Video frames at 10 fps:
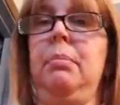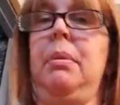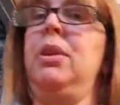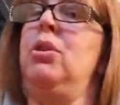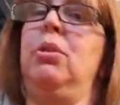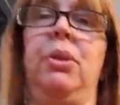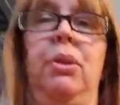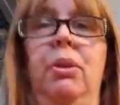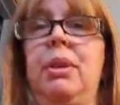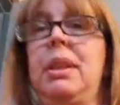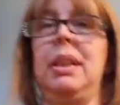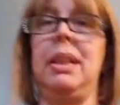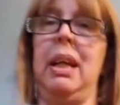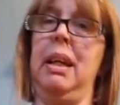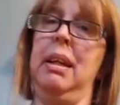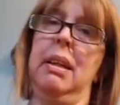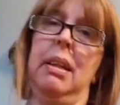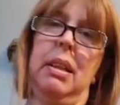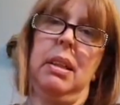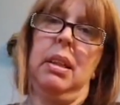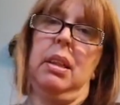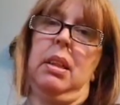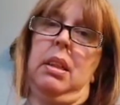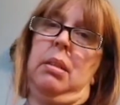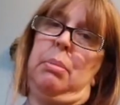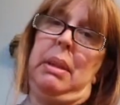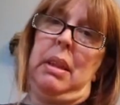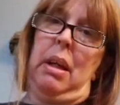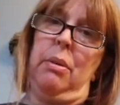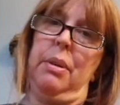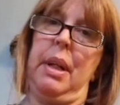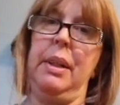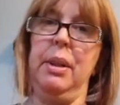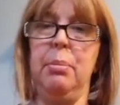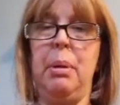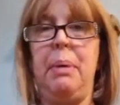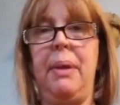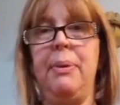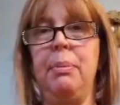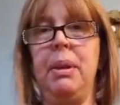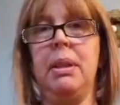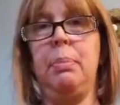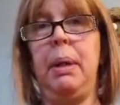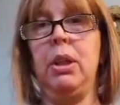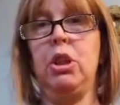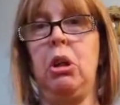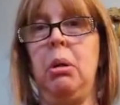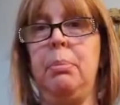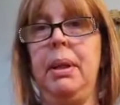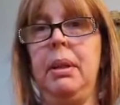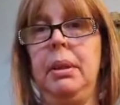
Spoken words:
My shoulder hurts today. Oh my Lord. I know my bathroom needs a paint job.